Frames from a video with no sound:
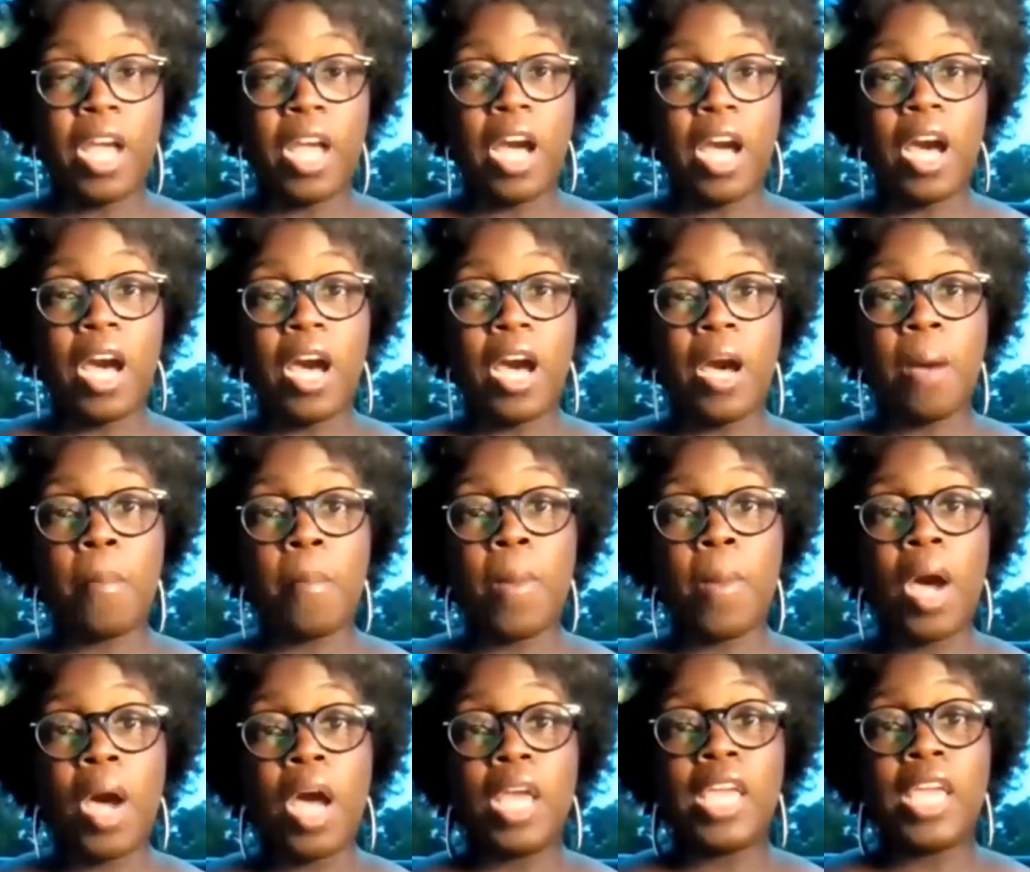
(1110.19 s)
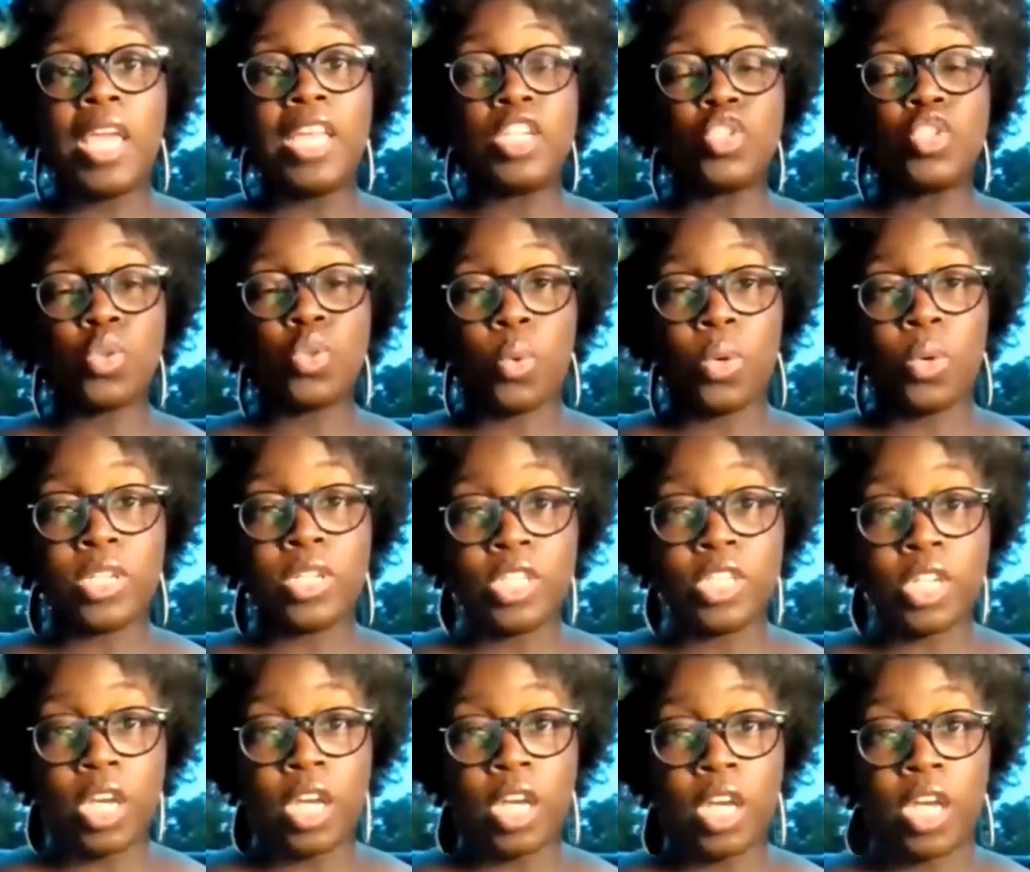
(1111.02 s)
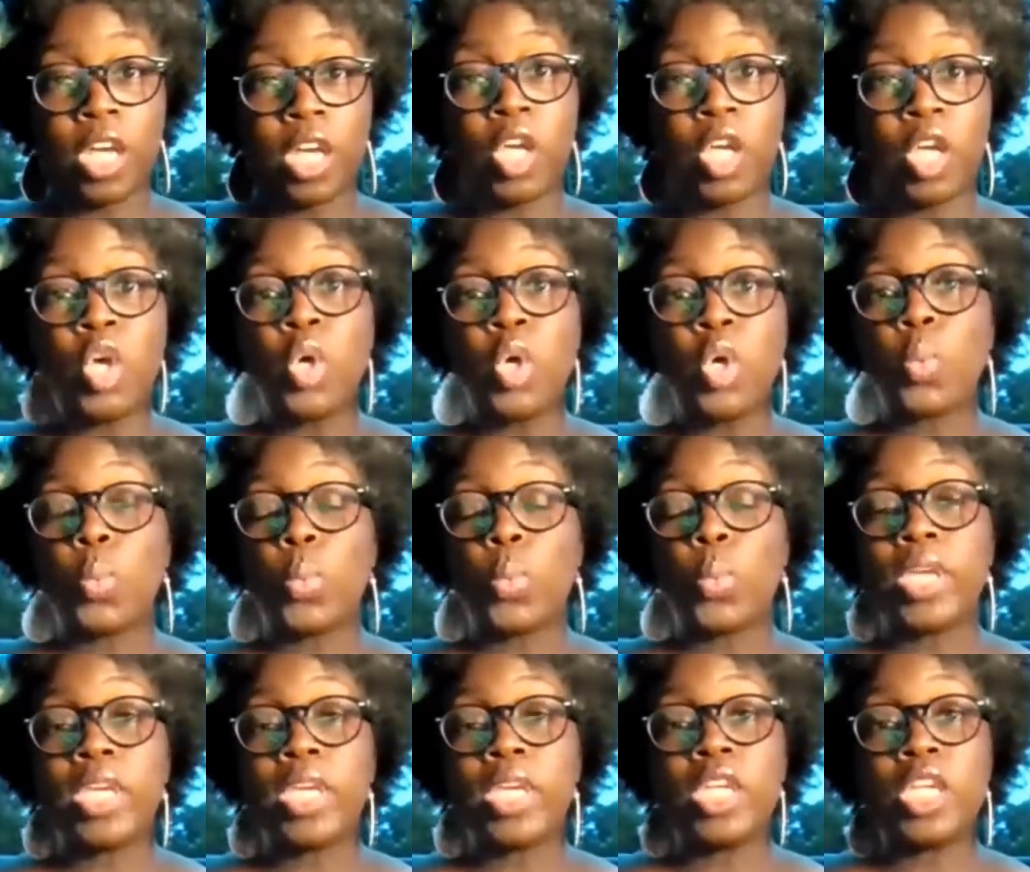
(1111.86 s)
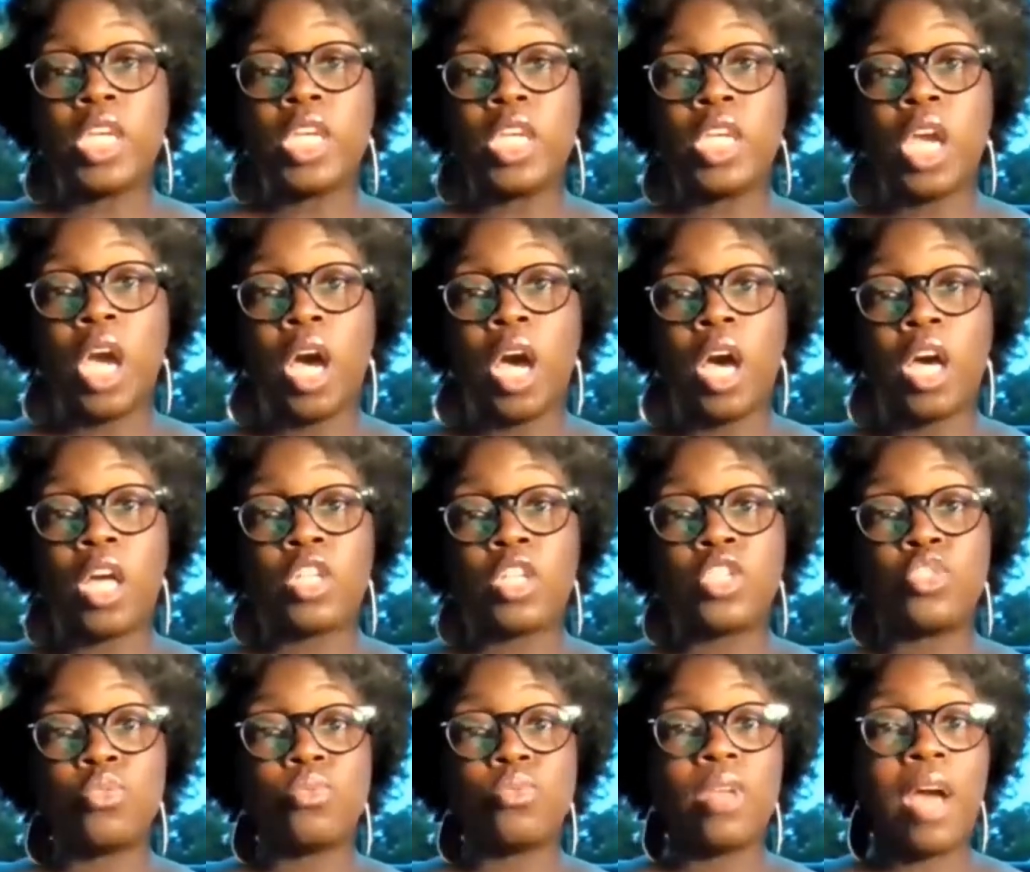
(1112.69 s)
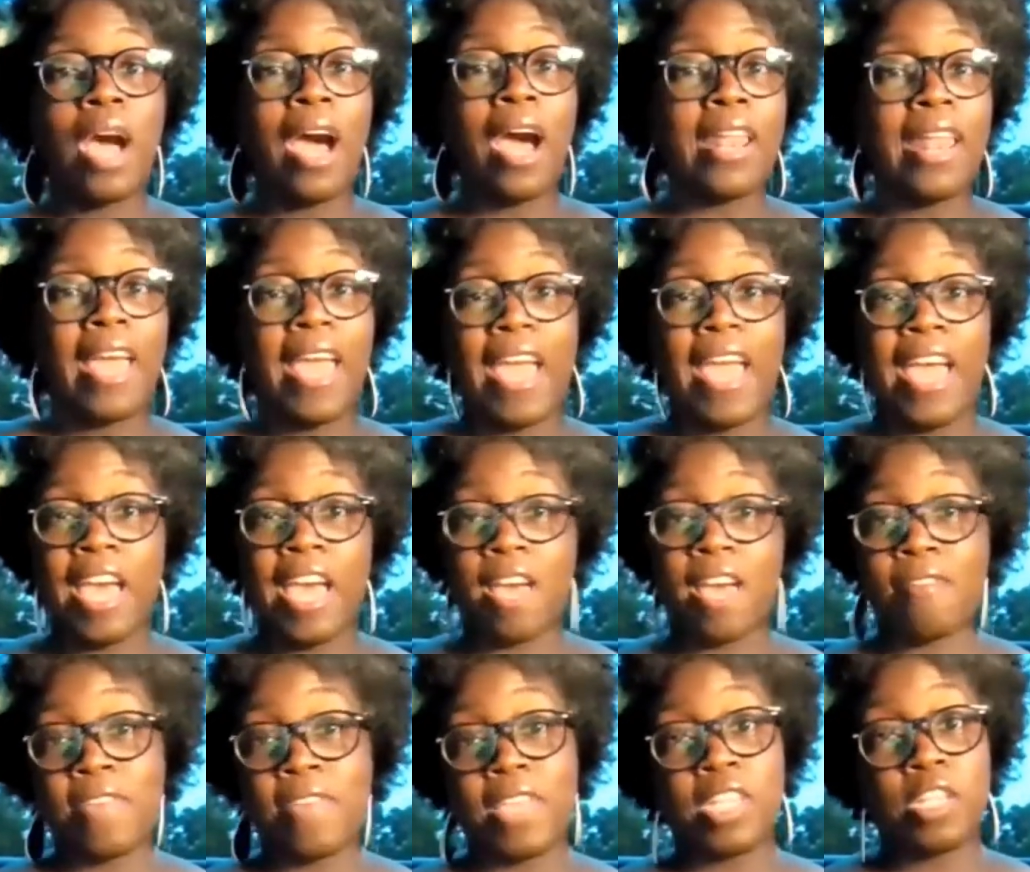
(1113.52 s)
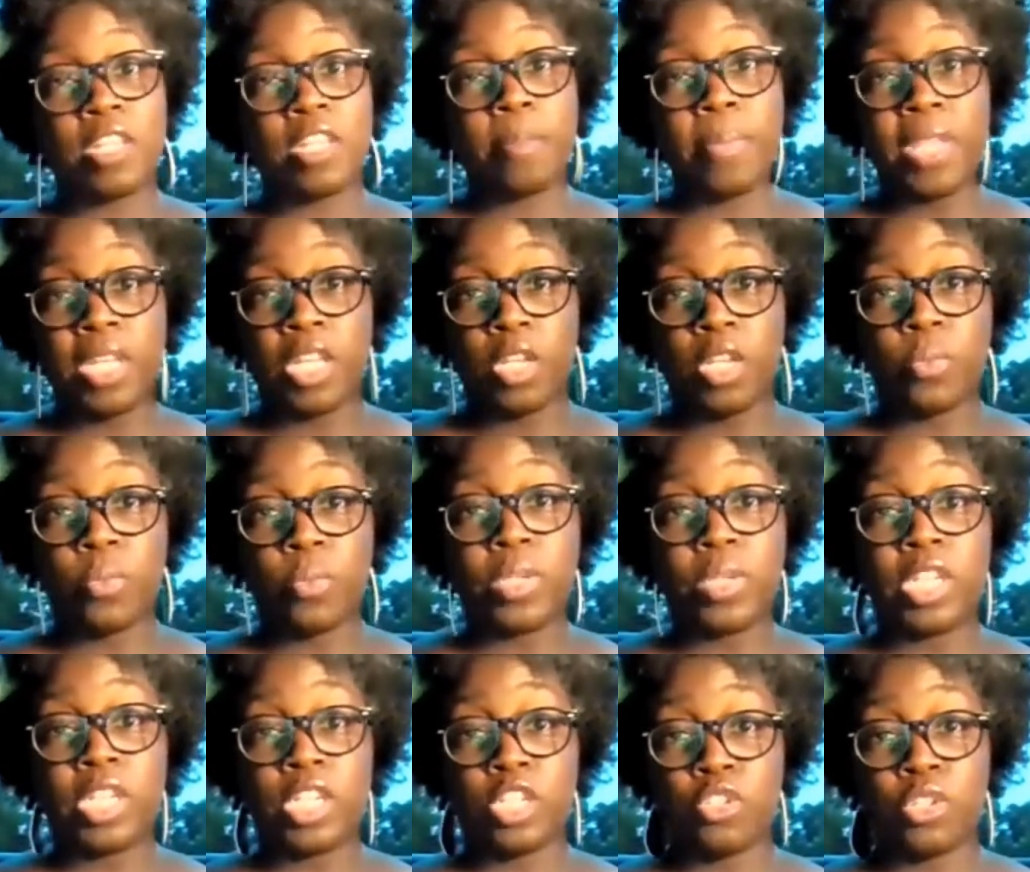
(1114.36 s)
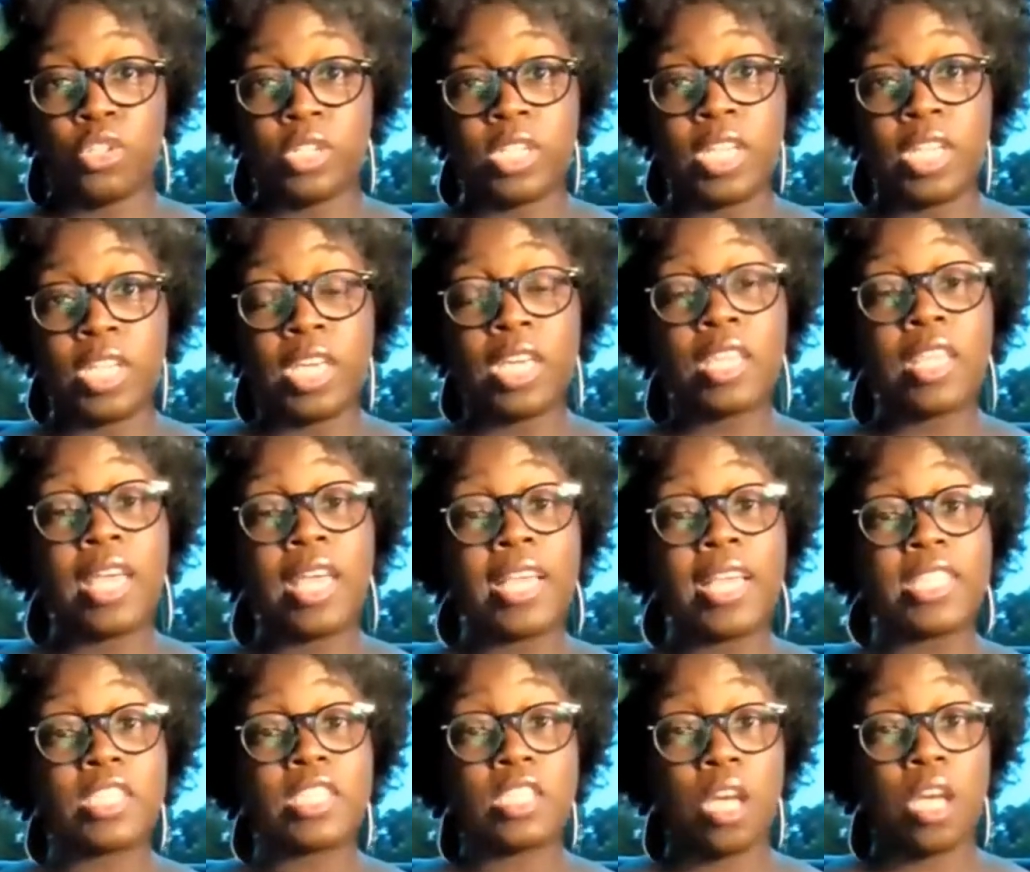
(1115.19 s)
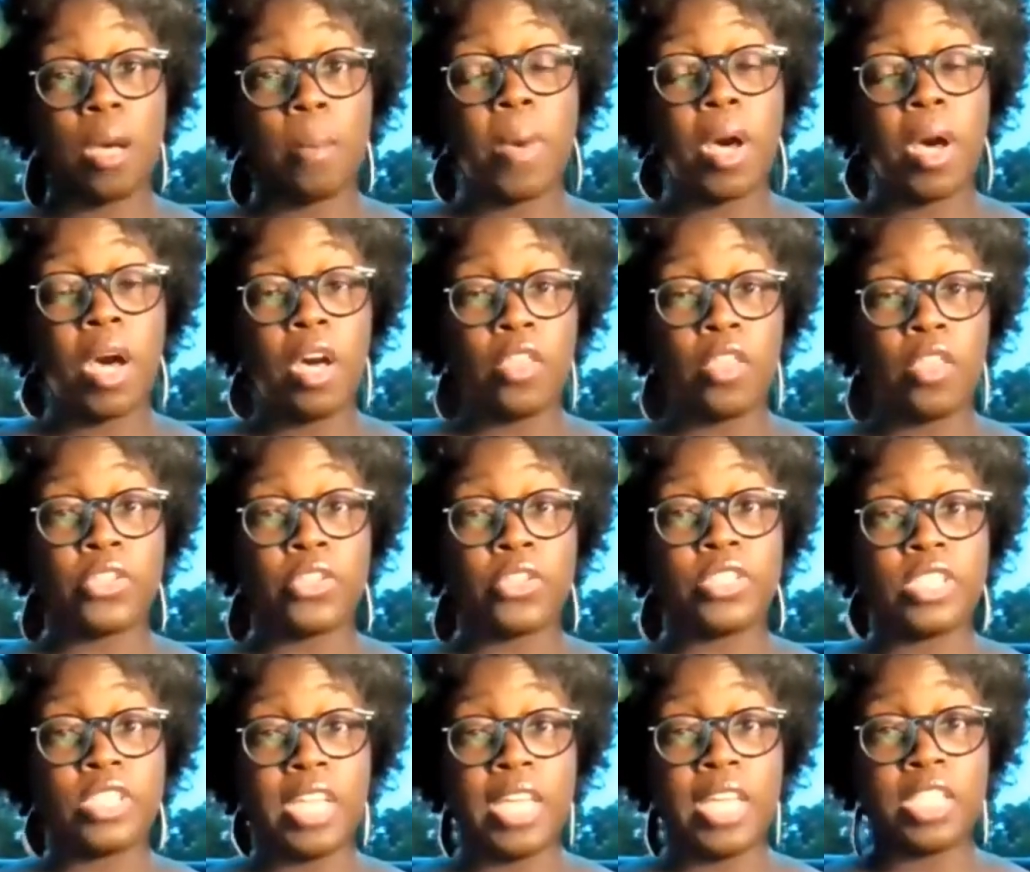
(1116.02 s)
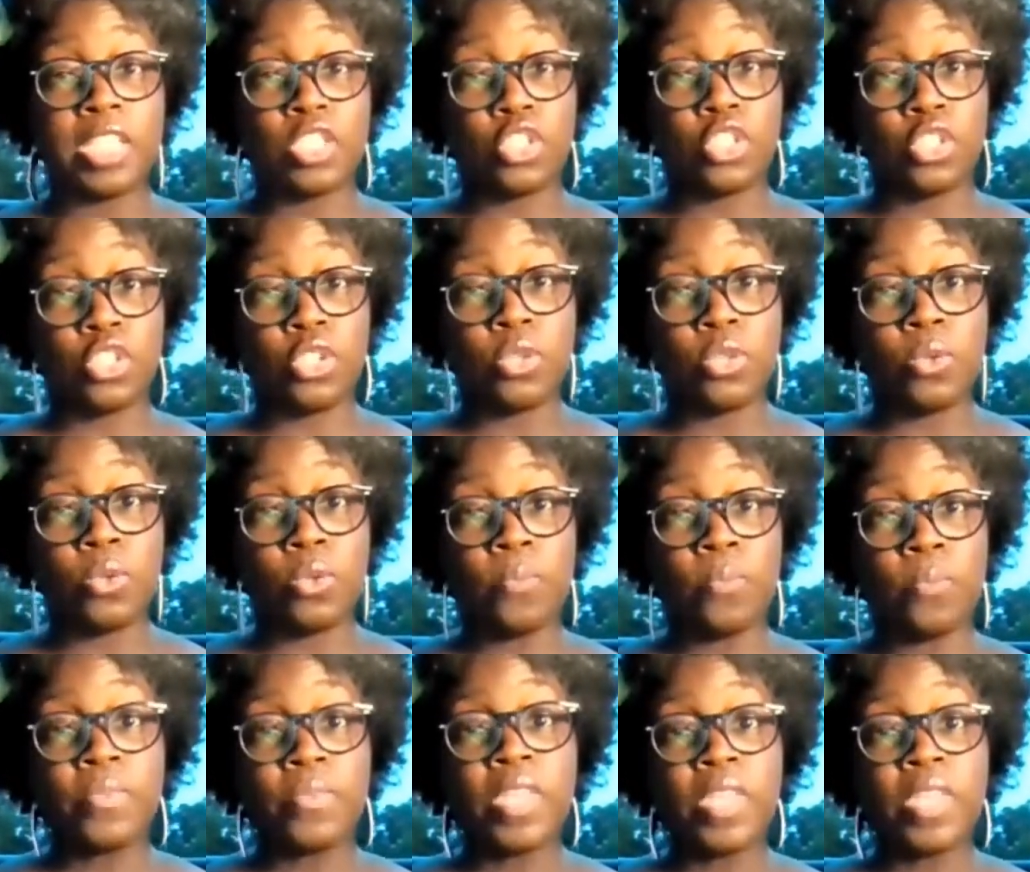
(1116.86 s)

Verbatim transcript: Um, in Georgia, we uh, do not have independent redistricting like some other states do.